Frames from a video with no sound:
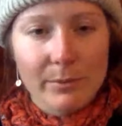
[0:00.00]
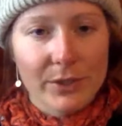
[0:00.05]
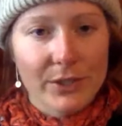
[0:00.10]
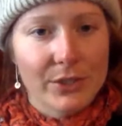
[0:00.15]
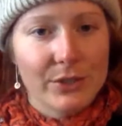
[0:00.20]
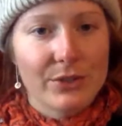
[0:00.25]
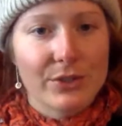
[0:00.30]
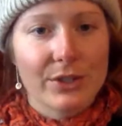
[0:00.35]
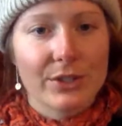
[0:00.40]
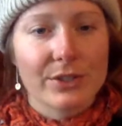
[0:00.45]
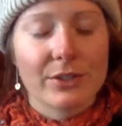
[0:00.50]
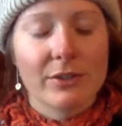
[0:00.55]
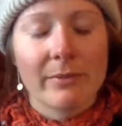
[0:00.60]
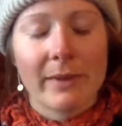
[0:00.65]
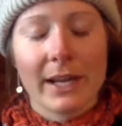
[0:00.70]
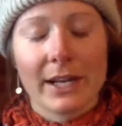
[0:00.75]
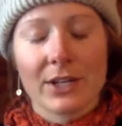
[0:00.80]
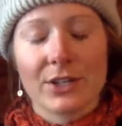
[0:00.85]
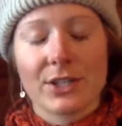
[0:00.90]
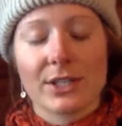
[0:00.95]
producers who
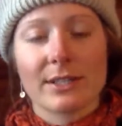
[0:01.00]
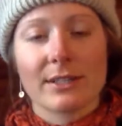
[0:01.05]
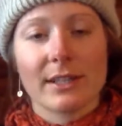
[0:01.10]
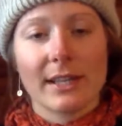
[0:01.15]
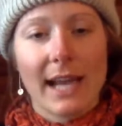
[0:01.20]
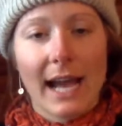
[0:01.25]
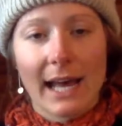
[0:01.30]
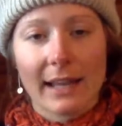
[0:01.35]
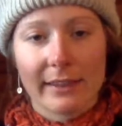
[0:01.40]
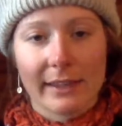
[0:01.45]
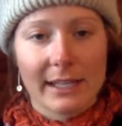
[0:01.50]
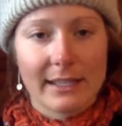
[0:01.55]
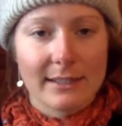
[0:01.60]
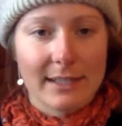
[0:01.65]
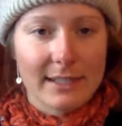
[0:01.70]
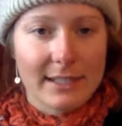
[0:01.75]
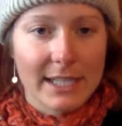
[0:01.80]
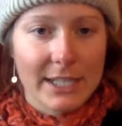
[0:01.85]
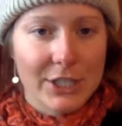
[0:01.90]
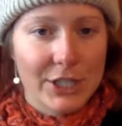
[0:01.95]
manages the
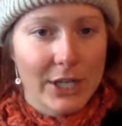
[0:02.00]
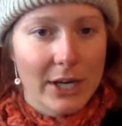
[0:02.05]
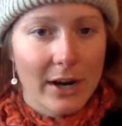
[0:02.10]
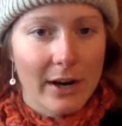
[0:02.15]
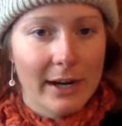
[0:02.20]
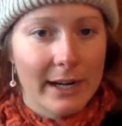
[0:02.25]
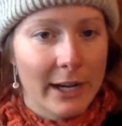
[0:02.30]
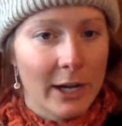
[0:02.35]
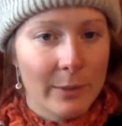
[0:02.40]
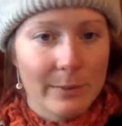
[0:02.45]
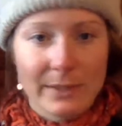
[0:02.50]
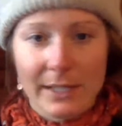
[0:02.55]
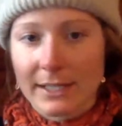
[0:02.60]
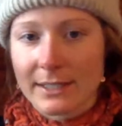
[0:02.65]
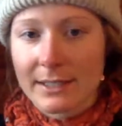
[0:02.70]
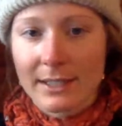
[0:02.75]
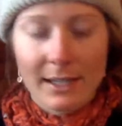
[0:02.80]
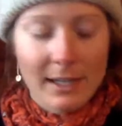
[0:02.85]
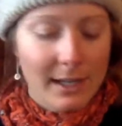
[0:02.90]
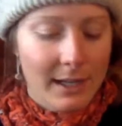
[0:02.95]
athletes at TGR and helps
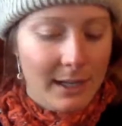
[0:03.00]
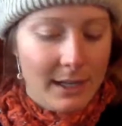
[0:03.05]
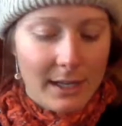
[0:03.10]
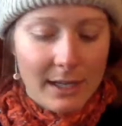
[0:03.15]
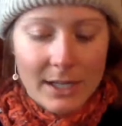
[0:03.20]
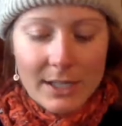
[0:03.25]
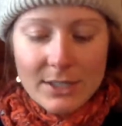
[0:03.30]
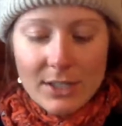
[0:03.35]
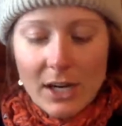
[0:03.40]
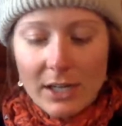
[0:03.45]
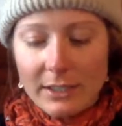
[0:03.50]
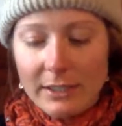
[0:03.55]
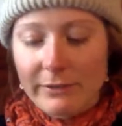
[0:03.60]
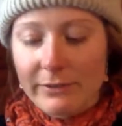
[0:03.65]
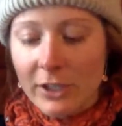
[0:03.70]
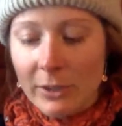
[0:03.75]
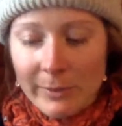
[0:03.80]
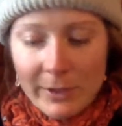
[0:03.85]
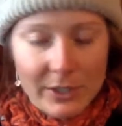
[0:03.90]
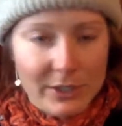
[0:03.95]
us talk
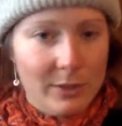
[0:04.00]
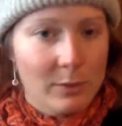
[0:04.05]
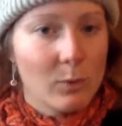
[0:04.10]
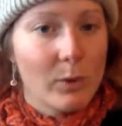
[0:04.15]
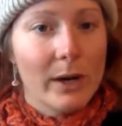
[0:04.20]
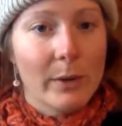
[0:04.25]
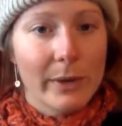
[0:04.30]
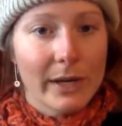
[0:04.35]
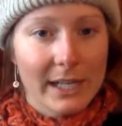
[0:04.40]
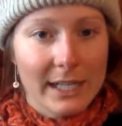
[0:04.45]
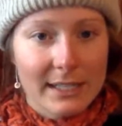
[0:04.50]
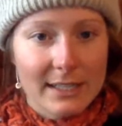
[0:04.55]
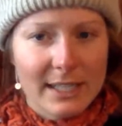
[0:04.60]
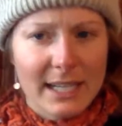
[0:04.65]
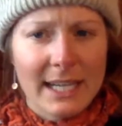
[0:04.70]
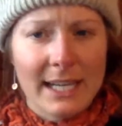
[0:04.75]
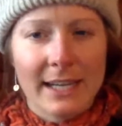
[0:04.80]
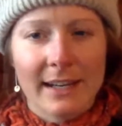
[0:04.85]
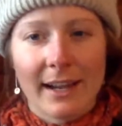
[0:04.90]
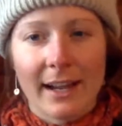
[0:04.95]
to filmers and where we're going to
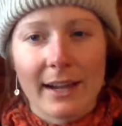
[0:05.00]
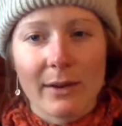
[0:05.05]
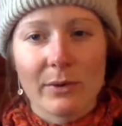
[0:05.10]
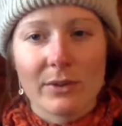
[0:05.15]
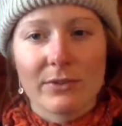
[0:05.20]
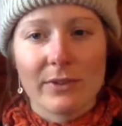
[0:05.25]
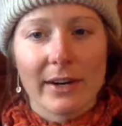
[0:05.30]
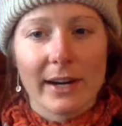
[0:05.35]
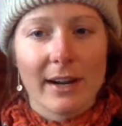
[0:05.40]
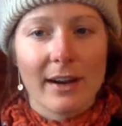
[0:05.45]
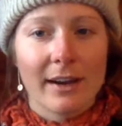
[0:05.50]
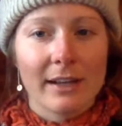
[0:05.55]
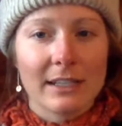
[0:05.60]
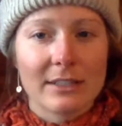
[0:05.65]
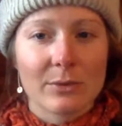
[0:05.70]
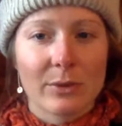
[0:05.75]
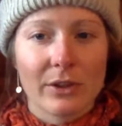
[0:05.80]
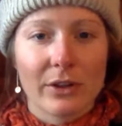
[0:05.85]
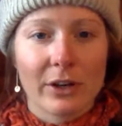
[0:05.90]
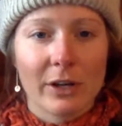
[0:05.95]
ski. And I was very
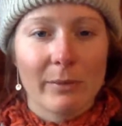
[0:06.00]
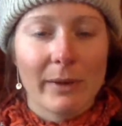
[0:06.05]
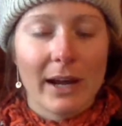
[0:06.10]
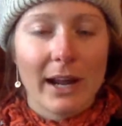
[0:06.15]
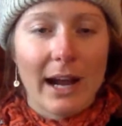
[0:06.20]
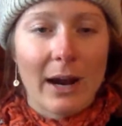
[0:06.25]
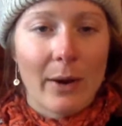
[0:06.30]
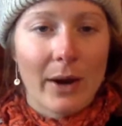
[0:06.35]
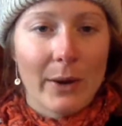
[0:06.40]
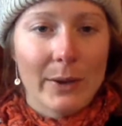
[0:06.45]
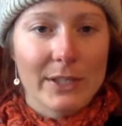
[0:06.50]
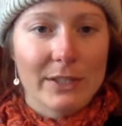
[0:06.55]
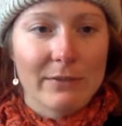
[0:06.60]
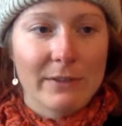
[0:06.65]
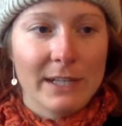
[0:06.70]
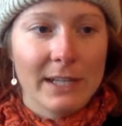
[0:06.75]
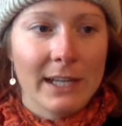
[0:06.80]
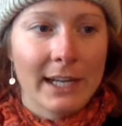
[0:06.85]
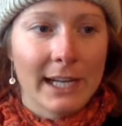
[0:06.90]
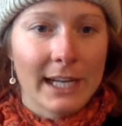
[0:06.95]
honest with her about how I
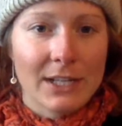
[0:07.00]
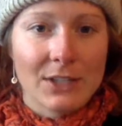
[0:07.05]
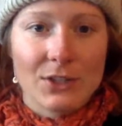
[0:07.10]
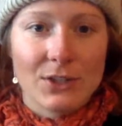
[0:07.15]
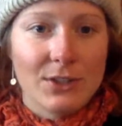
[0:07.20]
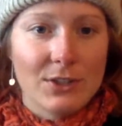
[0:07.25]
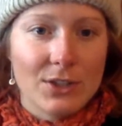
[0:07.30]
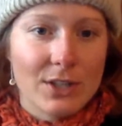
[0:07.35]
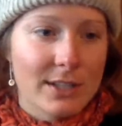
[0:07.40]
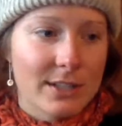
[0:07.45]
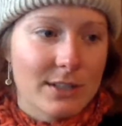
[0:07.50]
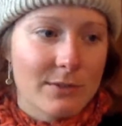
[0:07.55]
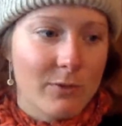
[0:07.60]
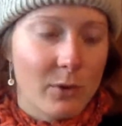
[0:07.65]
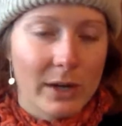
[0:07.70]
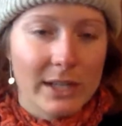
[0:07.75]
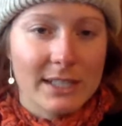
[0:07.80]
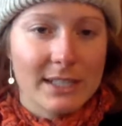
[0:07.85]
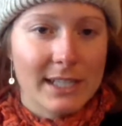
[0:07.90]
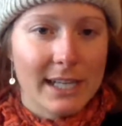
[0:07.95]
was feeling and
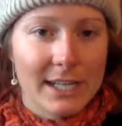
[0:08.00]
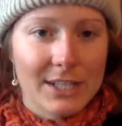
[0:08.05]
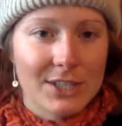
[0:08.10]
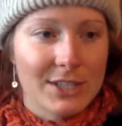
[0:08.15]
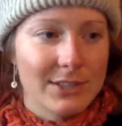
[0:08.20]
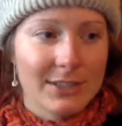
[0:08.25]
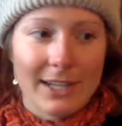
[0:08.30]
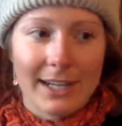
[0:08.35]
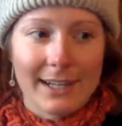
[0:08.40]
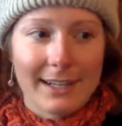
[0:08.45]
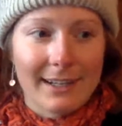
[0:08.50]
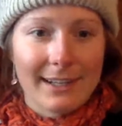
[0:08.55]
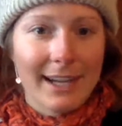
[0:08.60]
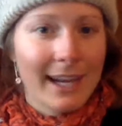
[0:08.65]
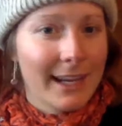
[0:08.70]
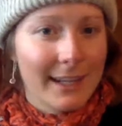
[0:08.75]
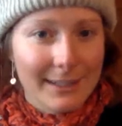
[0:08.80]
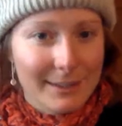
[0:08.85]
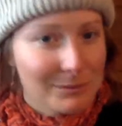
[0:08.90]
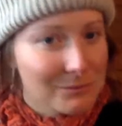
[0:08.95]
just voiced it. And she's like,
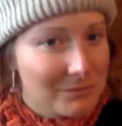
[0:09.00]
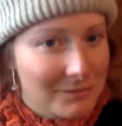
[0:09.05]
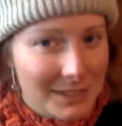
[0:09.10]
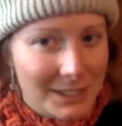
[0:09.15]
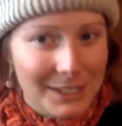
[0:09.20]
Kate,